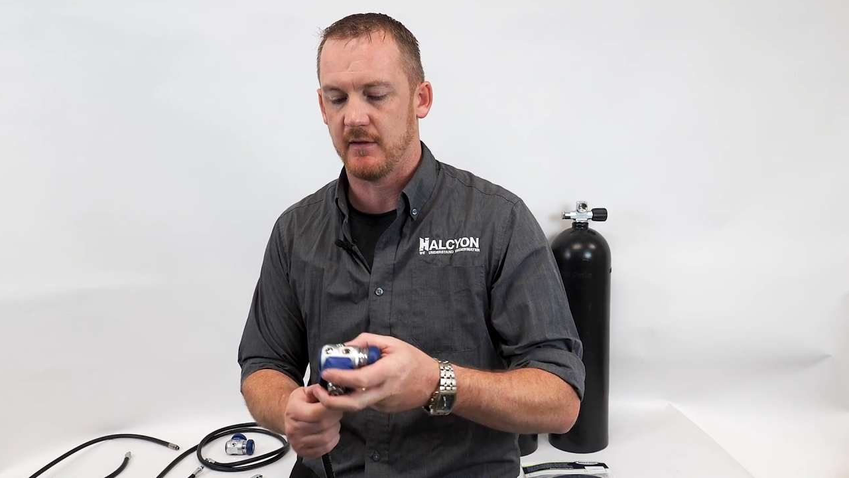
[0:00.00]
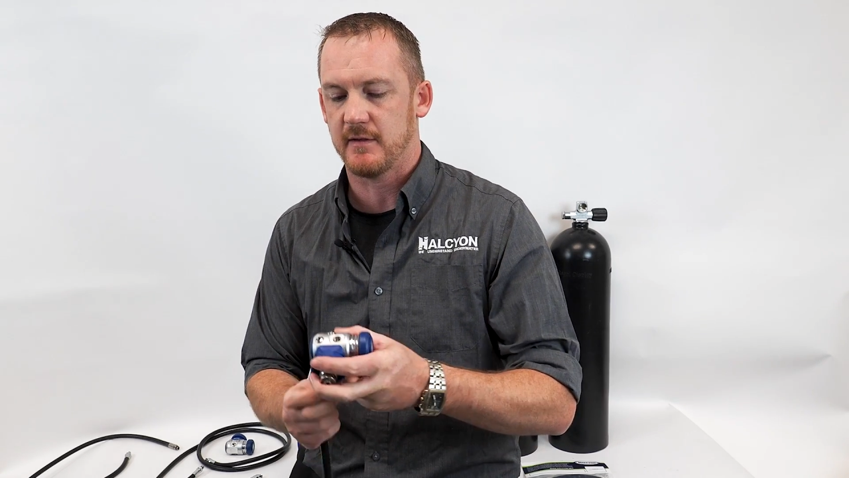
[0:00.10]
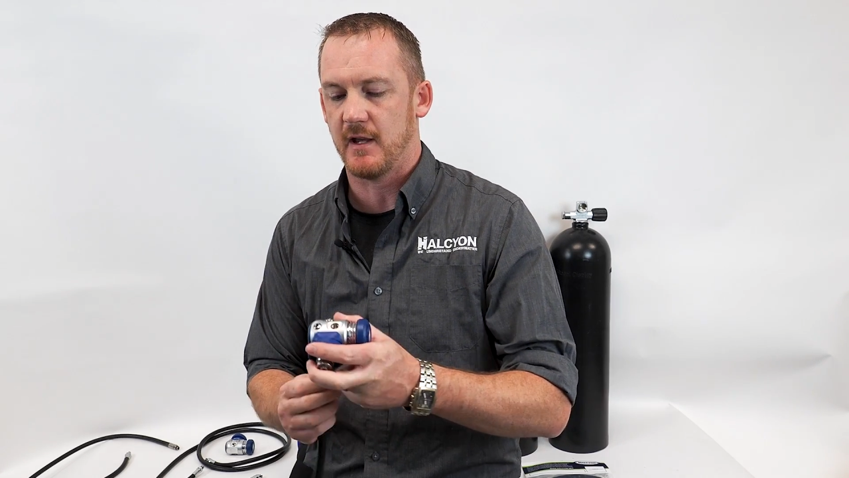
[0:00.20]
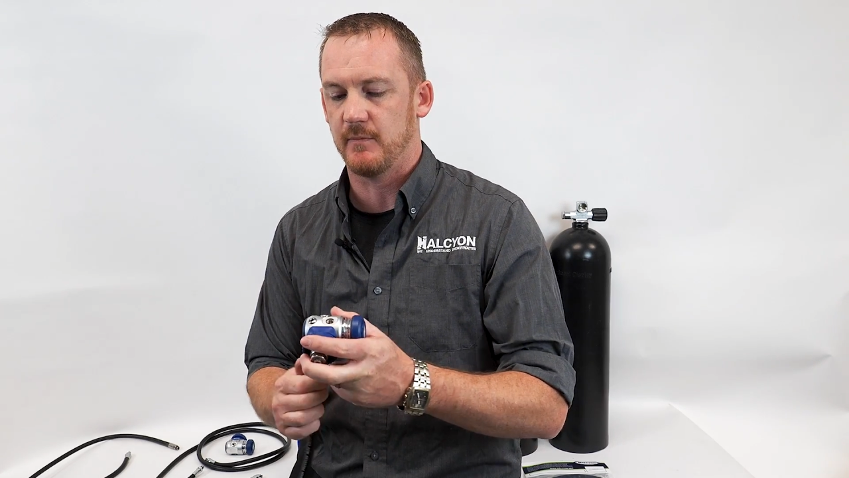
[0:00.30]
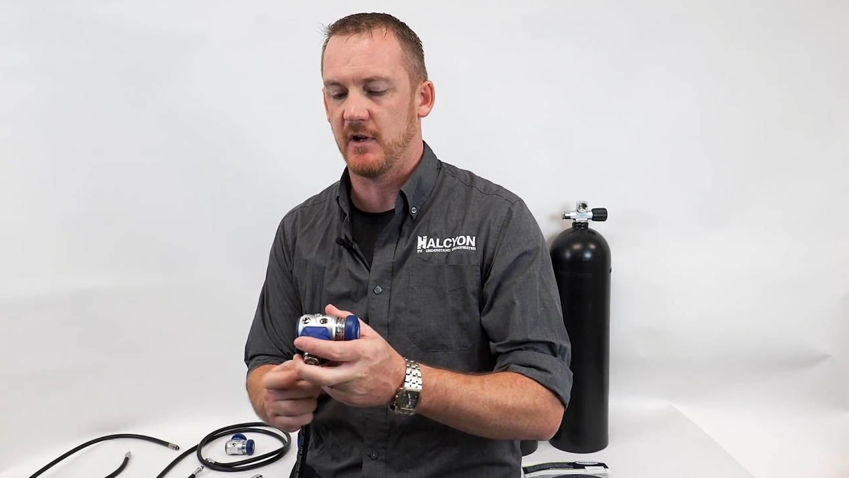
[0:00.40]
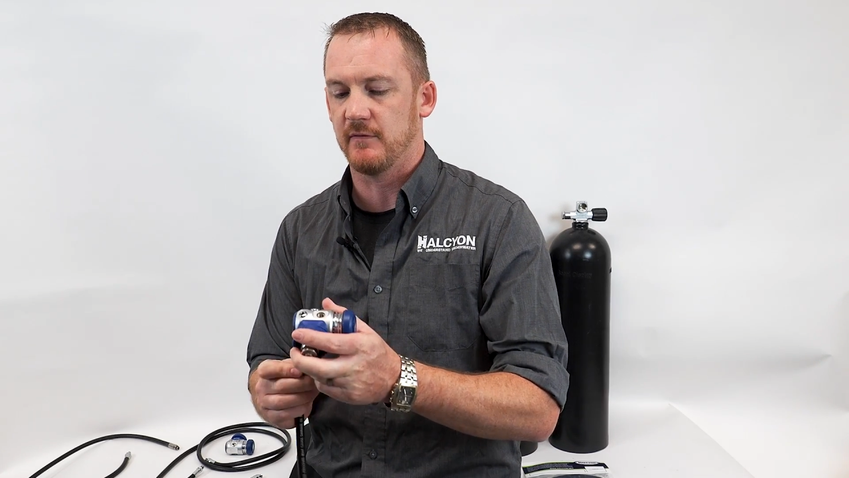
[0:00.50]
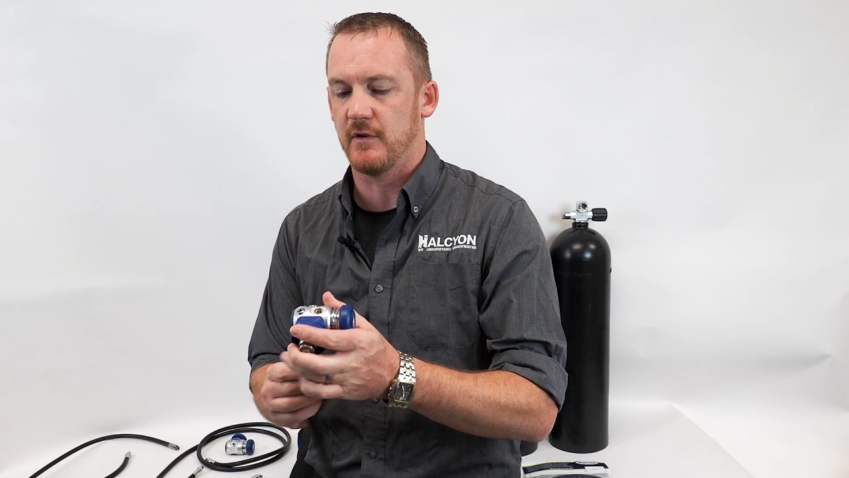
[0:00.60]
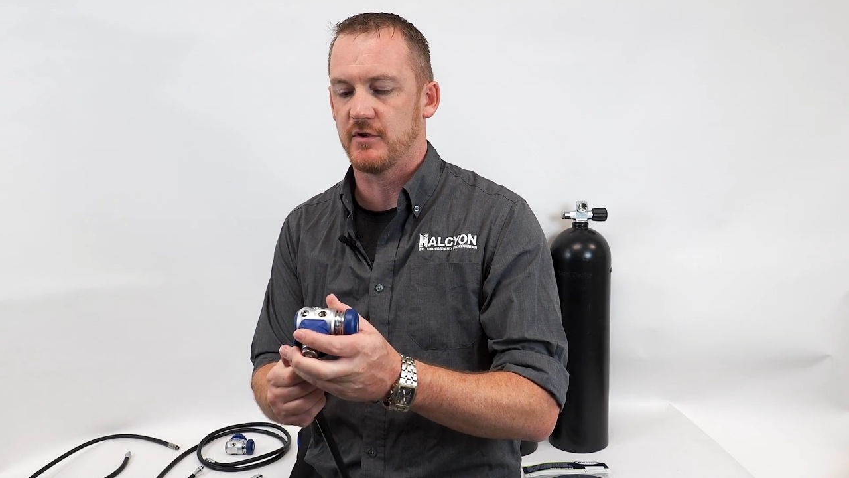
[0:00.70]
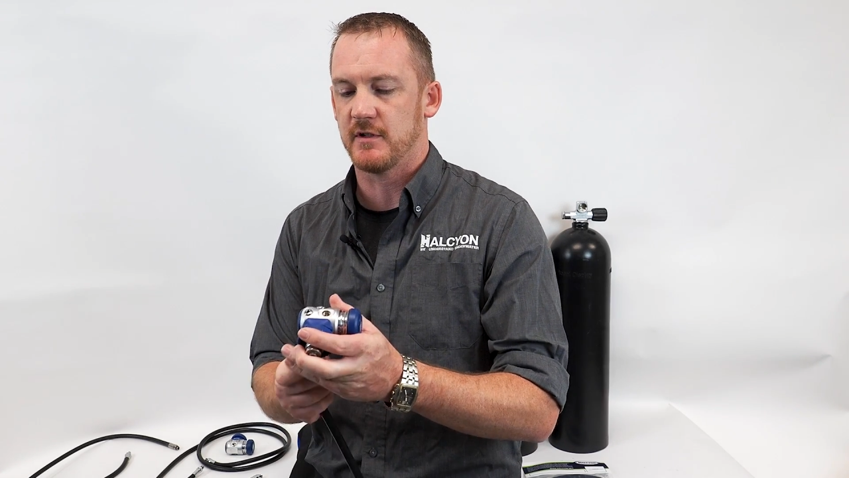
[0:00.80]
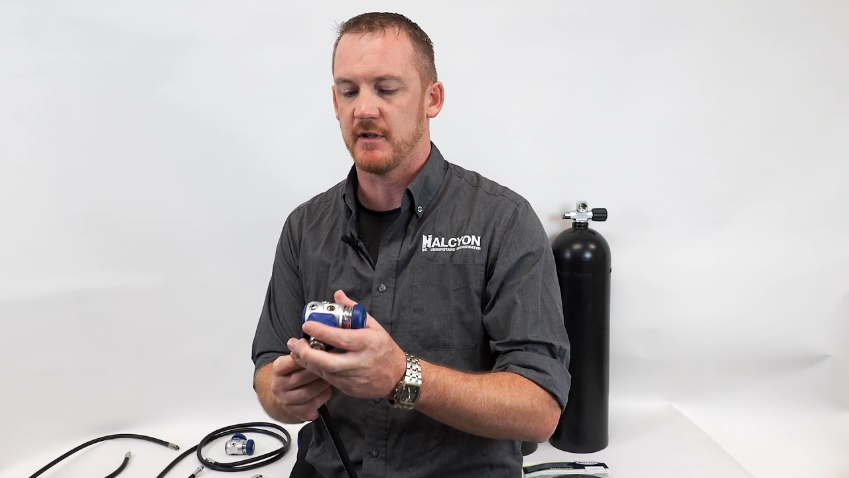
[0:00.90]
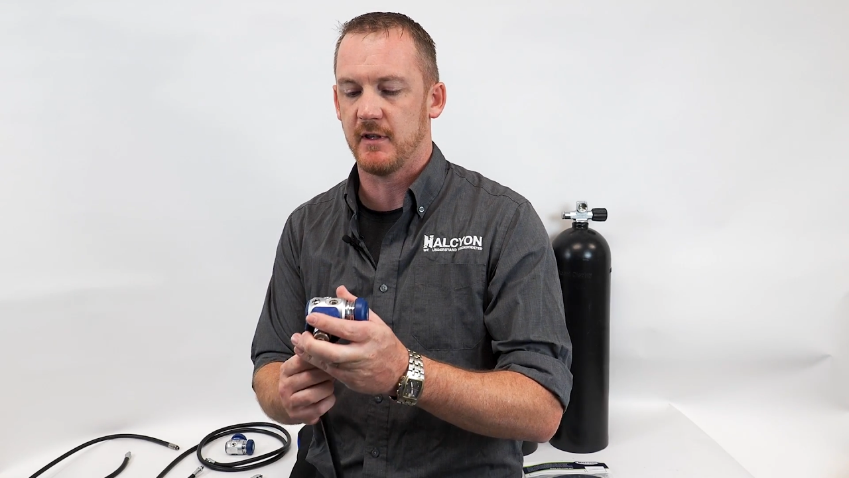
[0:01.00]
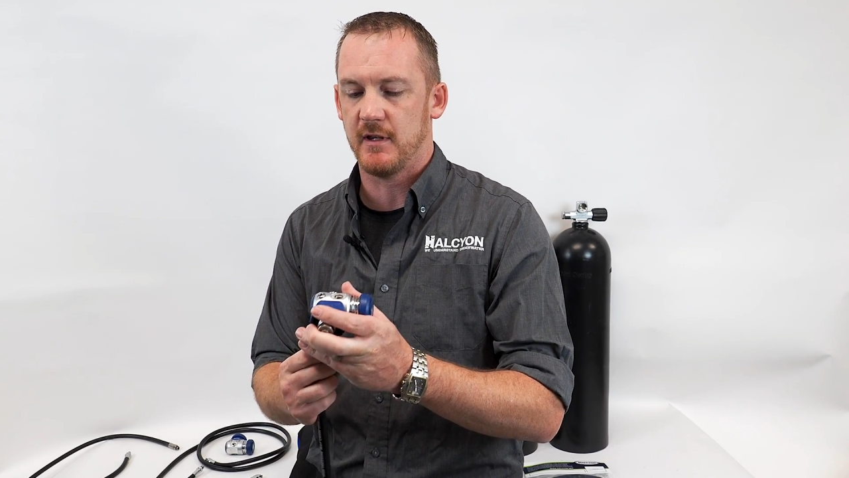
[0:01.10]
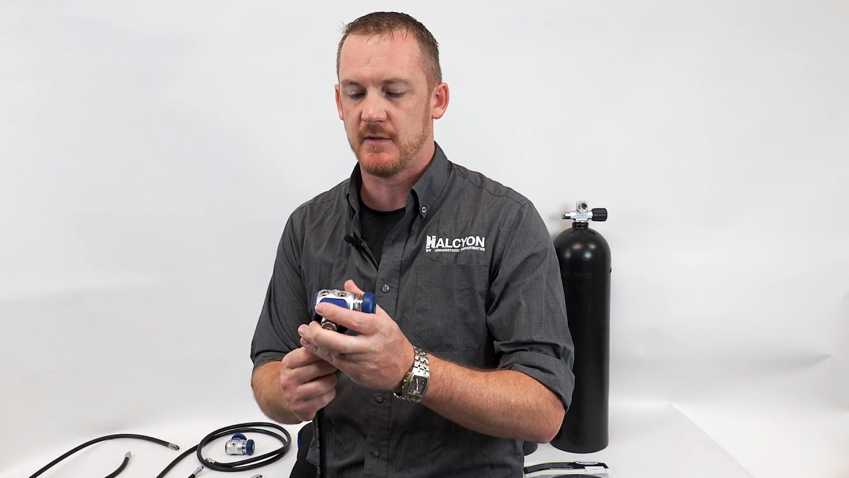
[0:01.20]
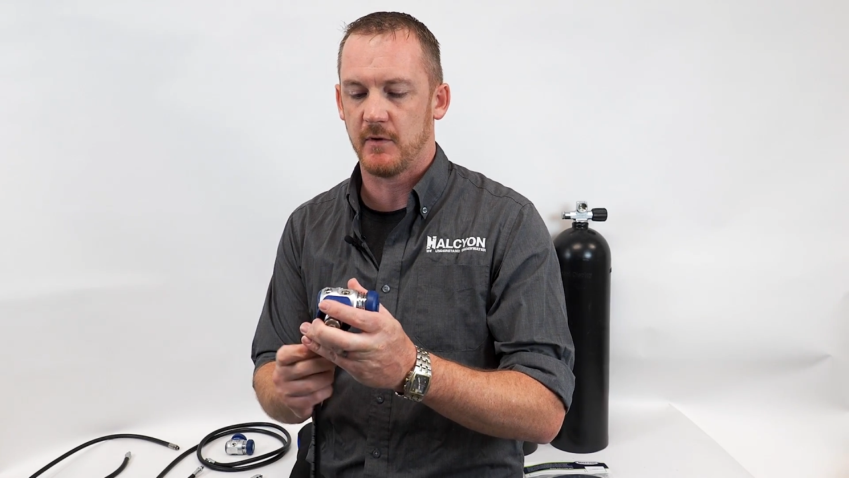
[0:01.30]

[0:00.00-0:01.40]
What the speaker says: the side mount versions of these,